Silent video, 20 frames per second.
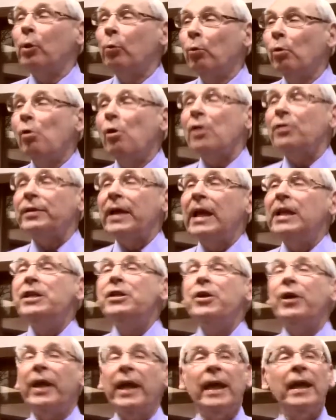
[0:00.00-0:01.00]
the rules, and
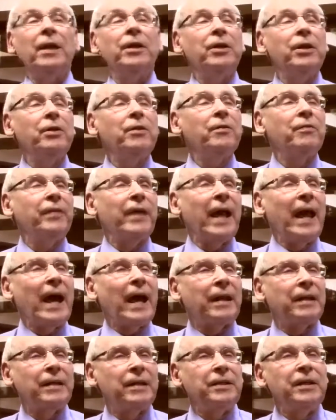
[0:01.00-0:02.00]
you can do
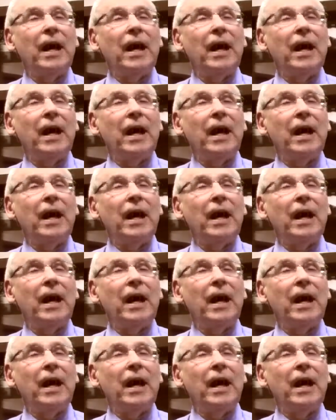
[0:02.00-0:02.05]
that.